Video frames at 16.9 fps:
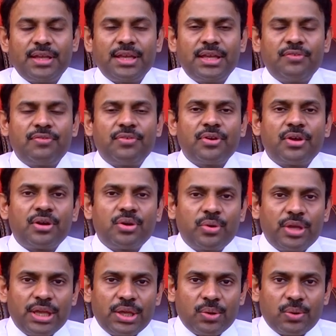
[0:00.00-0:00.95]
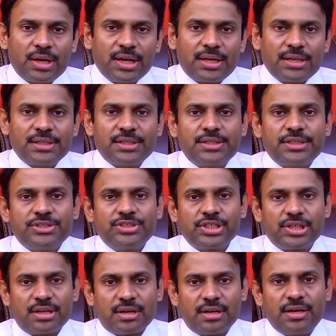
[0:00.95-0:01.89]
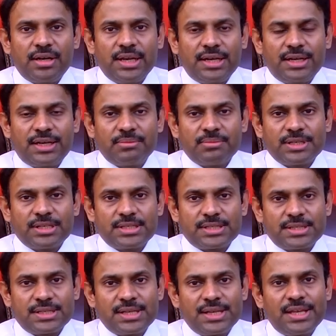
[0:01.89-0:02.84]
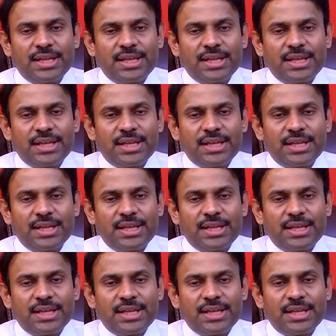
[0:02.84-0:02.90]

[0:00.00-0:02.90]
If you are doing yoga, the general dictum is,